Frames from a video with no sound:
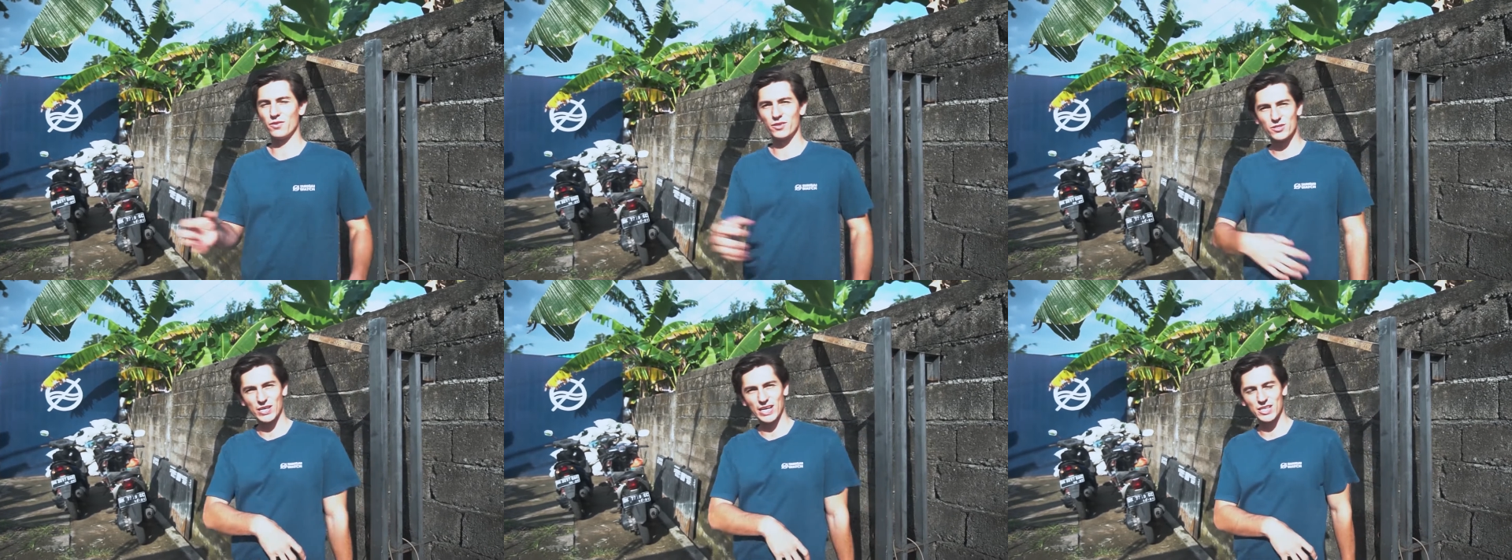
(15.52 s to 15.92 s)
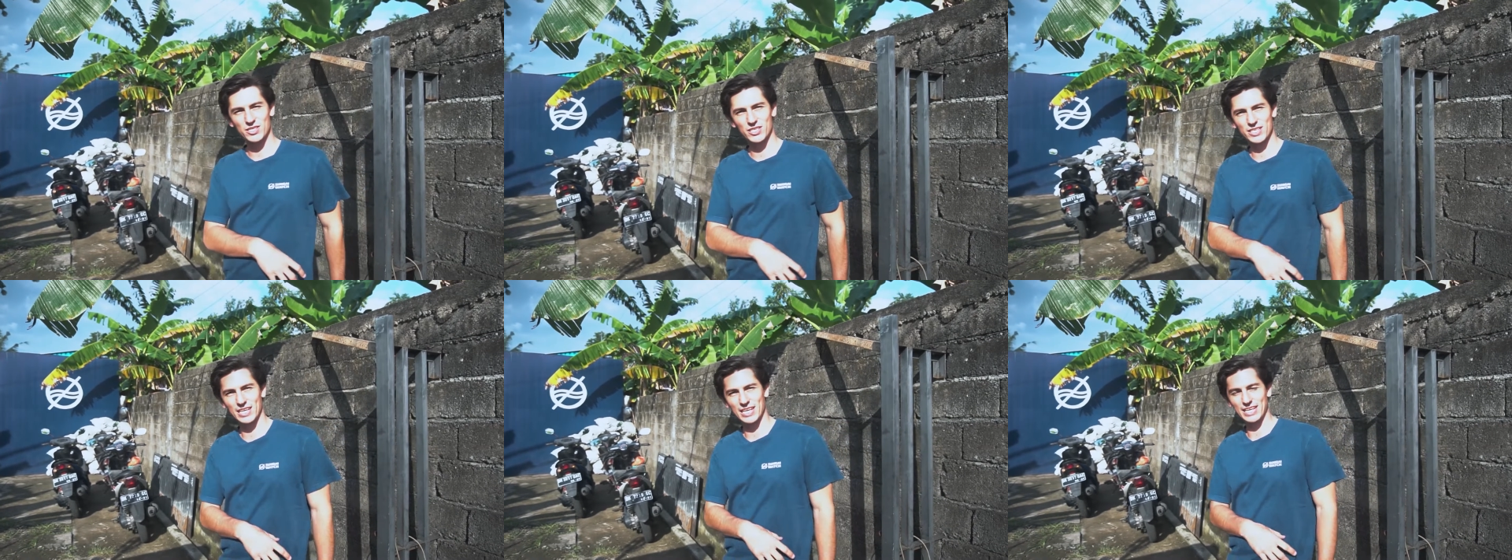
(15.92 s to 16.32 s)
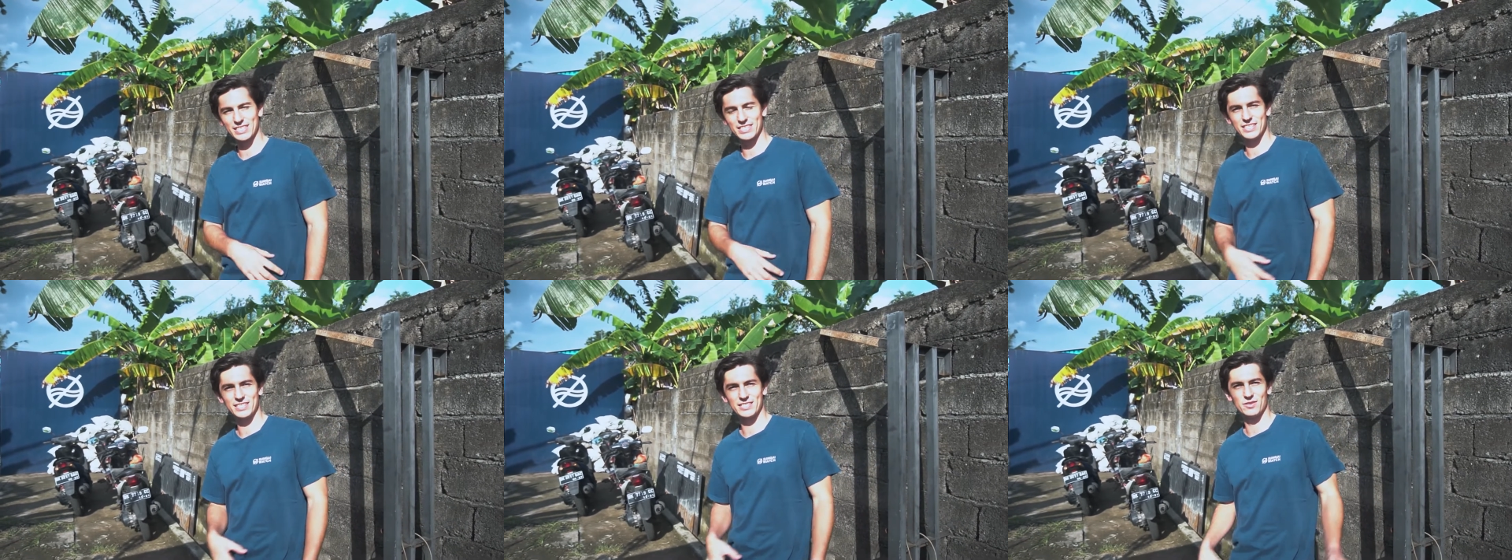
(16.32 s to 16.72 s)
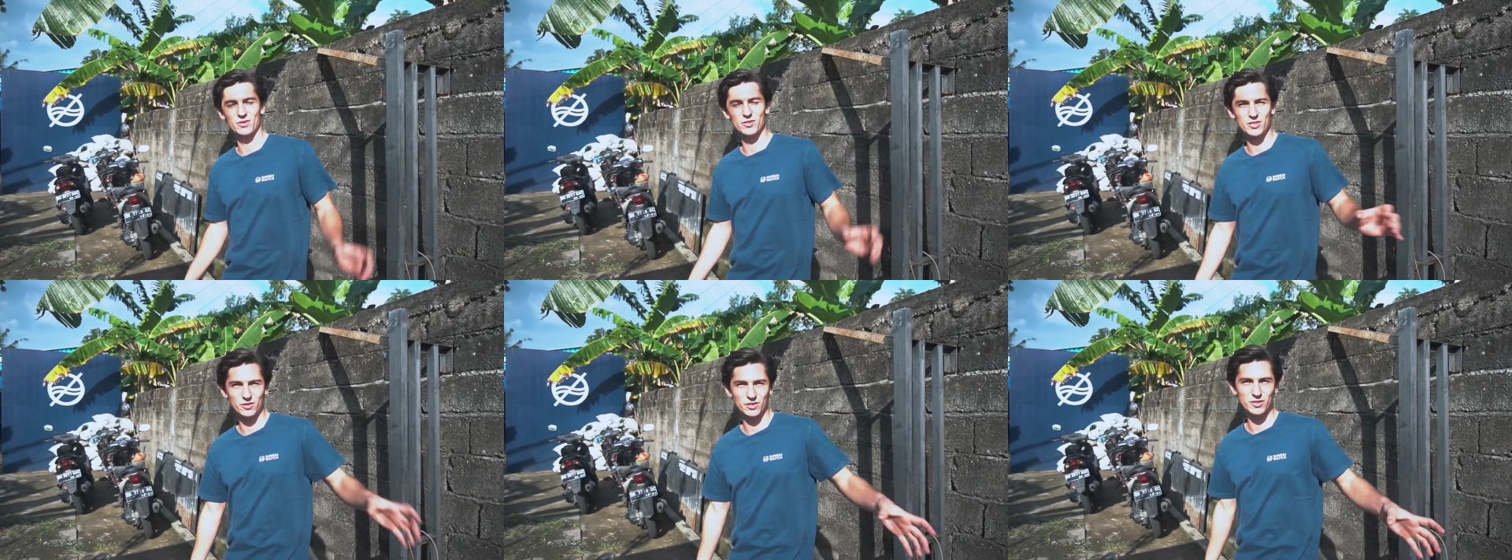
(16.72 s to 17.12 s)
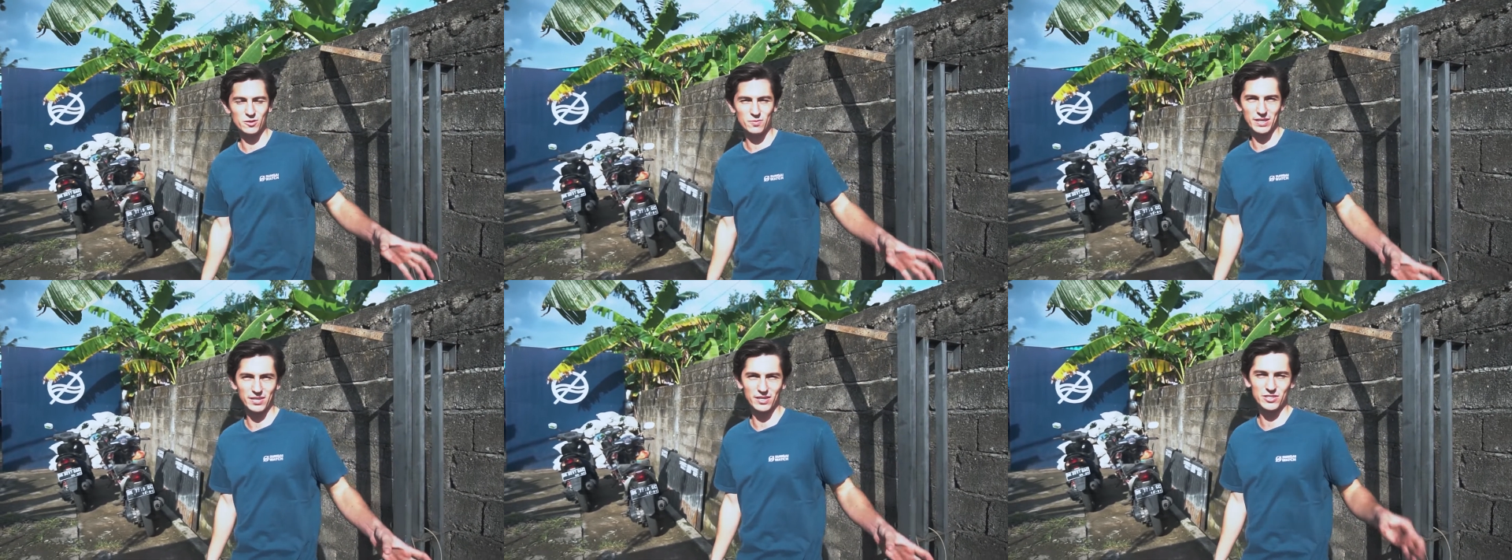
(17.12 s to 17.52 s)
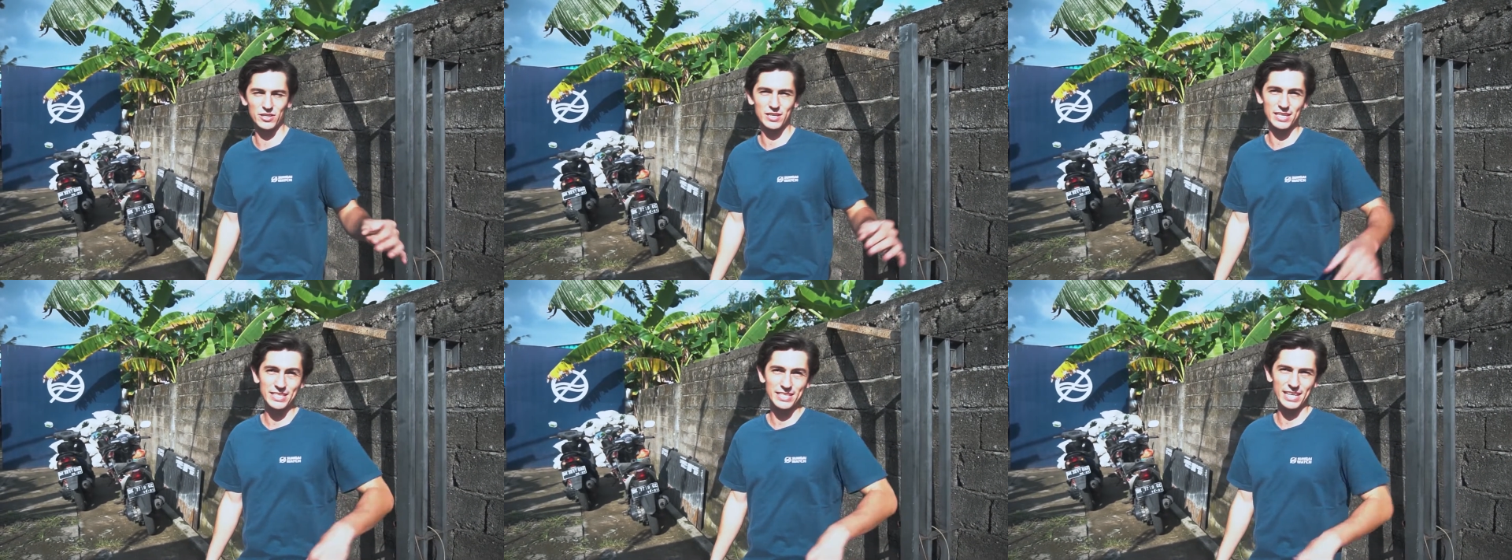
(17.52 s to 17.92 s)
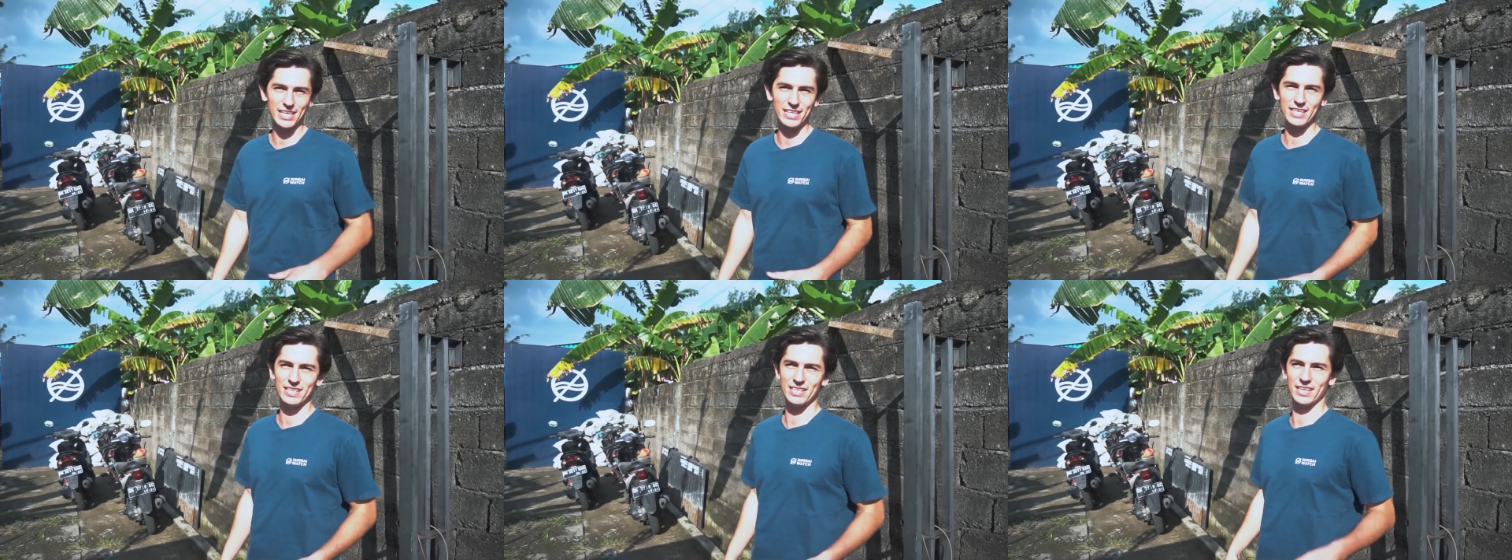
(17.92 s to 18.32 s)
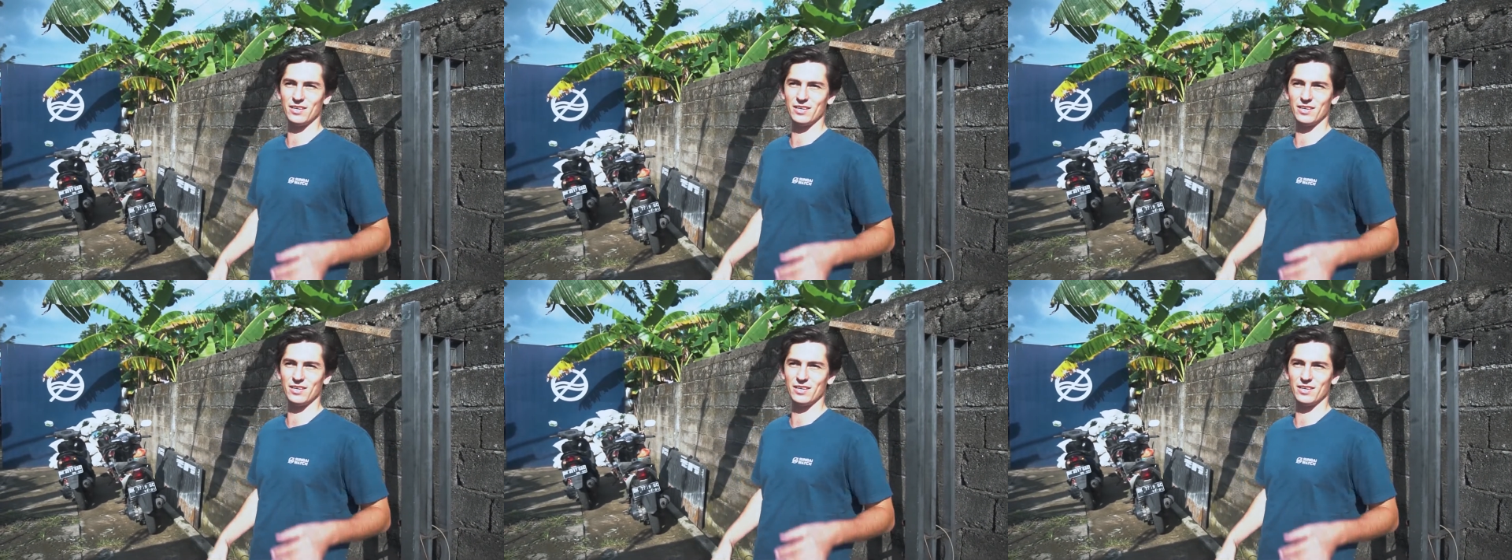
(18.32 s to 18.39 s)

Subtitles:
the trash is collected. Those 32 barriers are cleaned daily